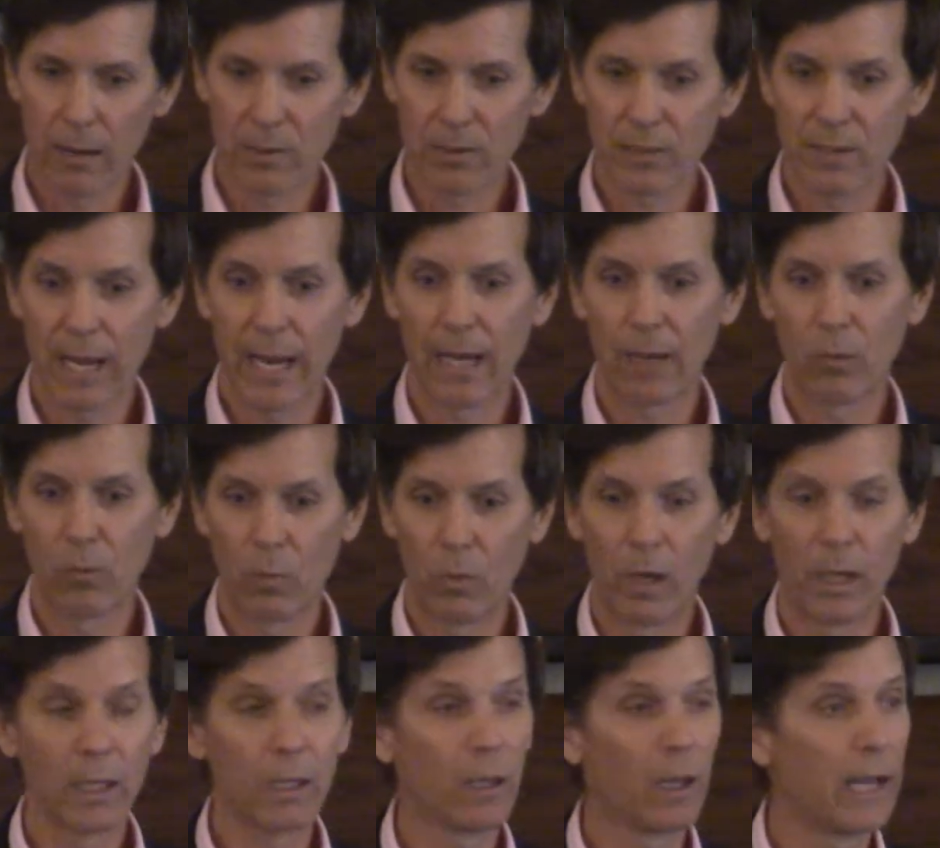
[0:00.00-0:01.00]
sat one
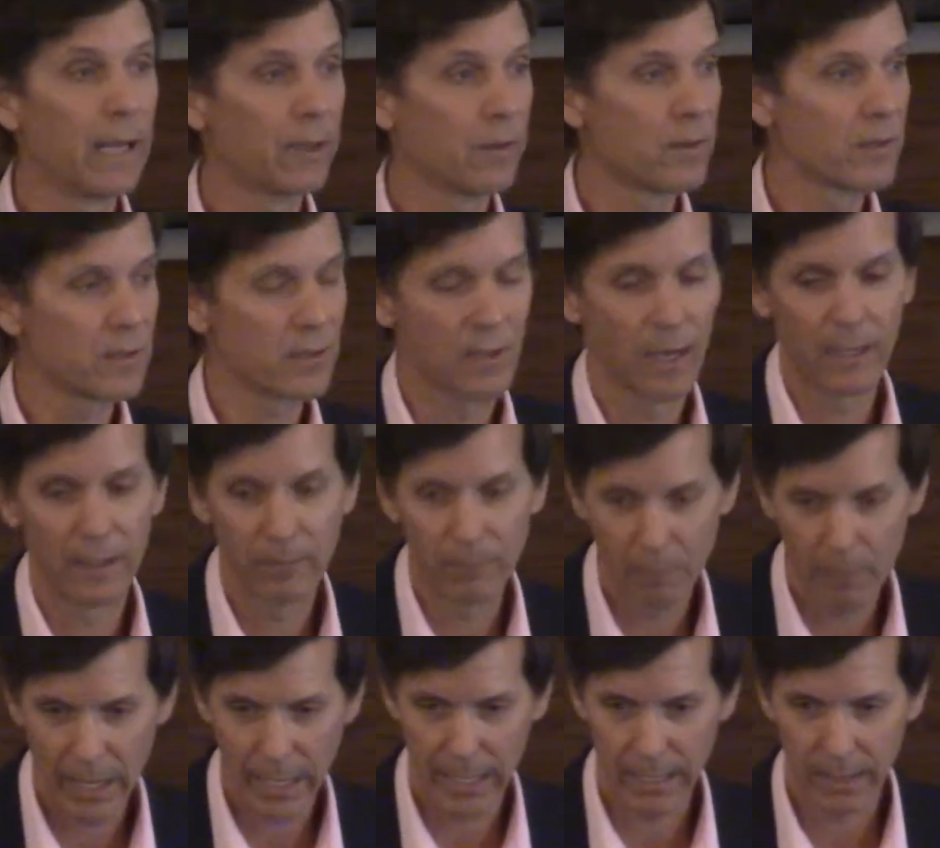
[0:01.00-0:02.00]
like the Son of
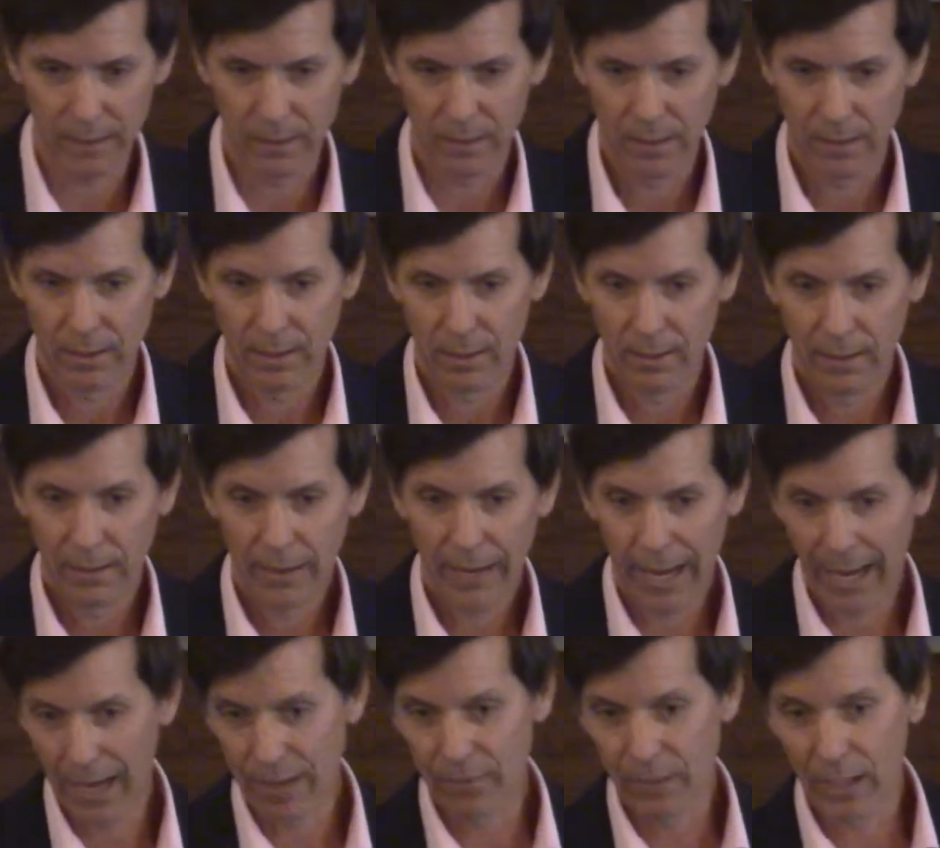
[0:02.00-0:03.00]
Man,
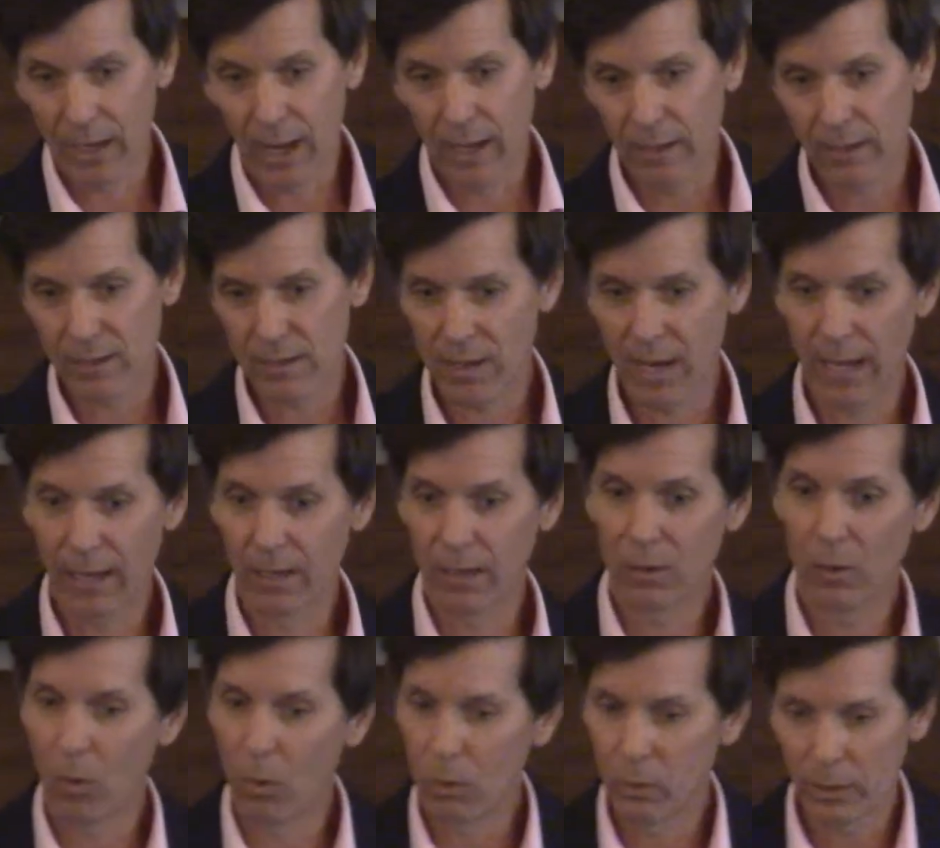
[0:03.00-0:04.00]
having on his head a
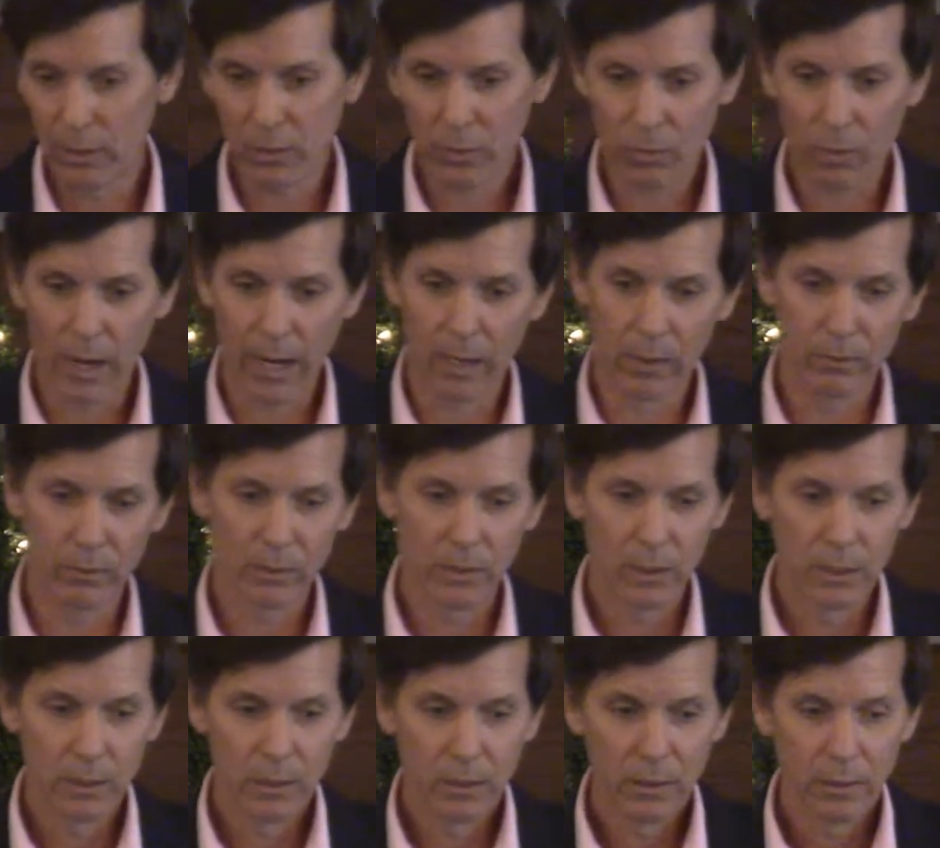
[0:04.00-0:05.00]
golden crown,
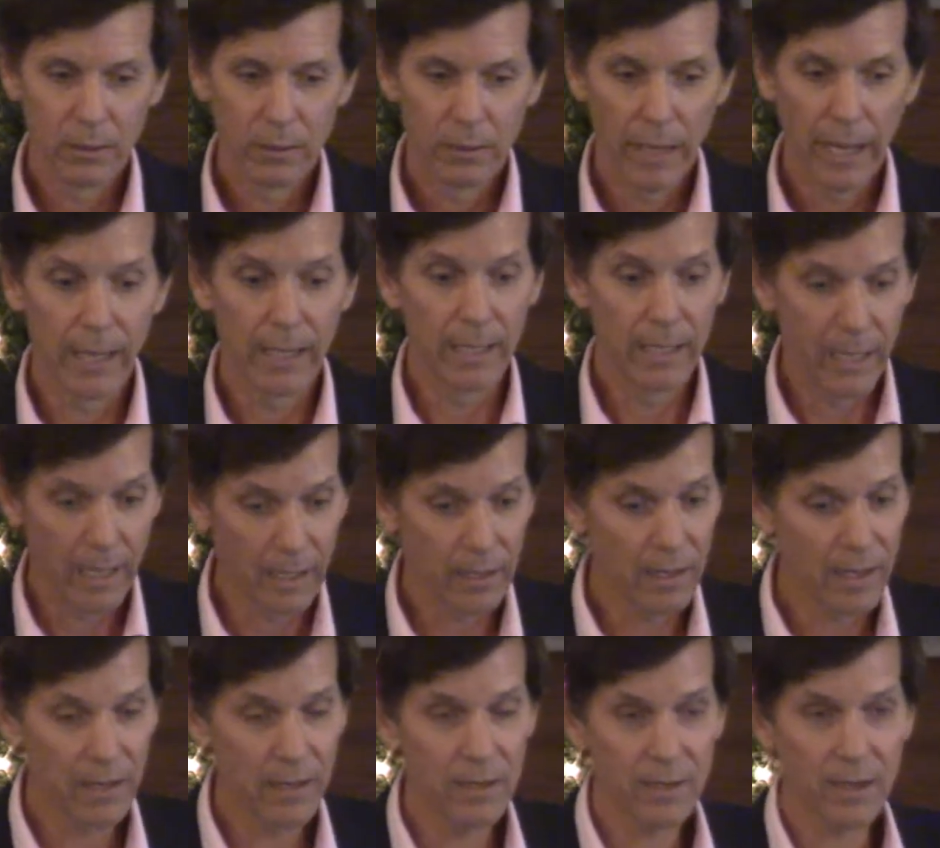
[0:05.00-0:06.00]
and in
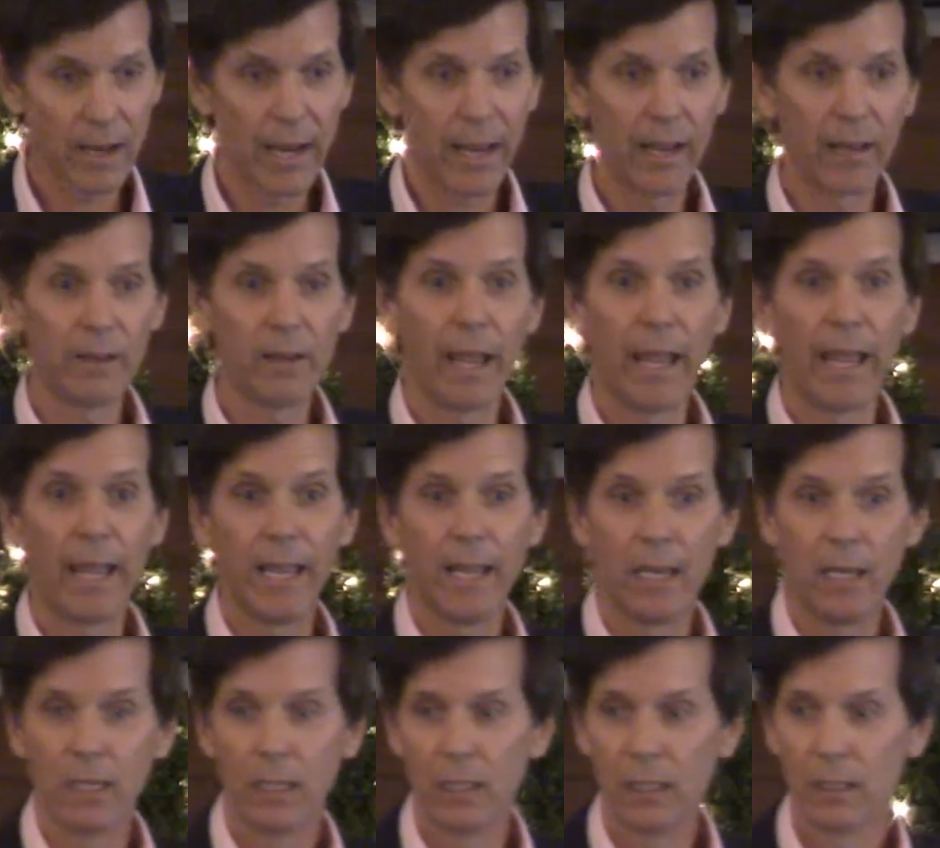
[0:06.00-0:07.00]
his hand a,
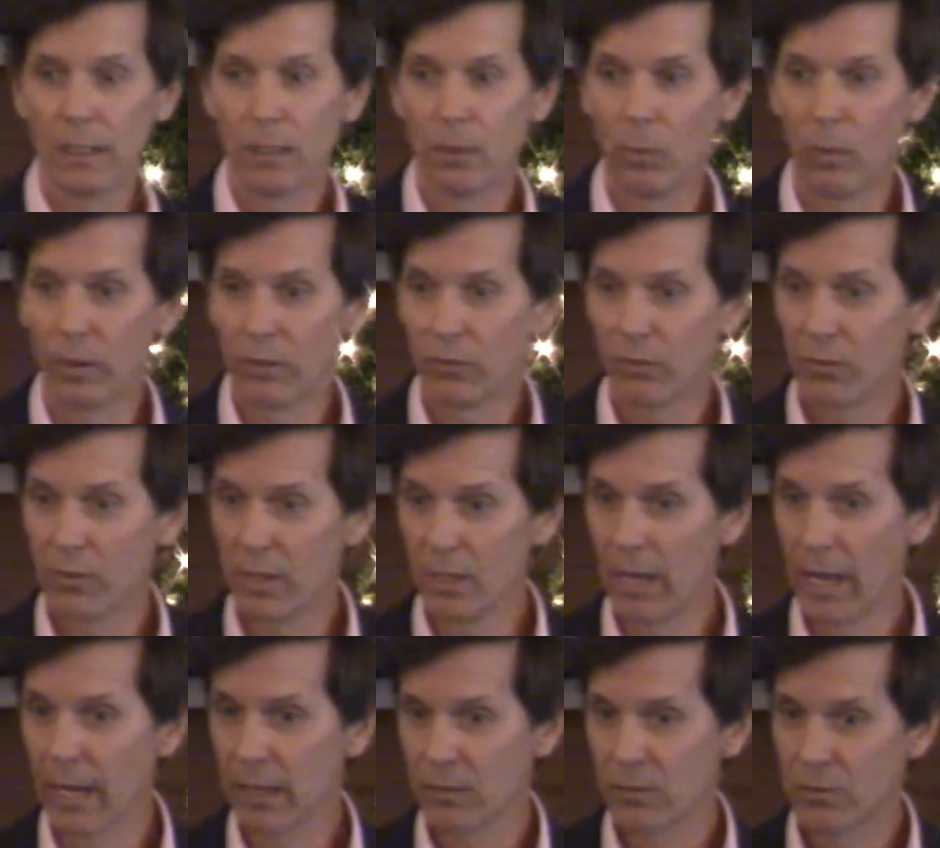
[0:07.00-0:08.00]
what's the
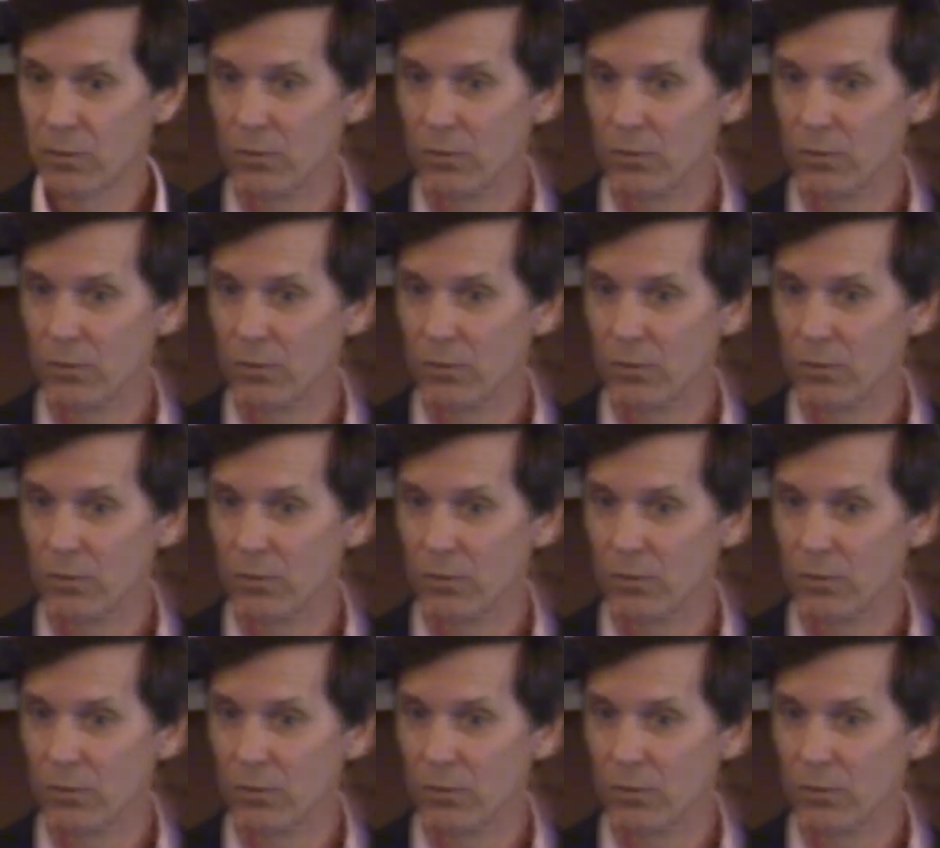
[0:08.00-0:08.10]
next two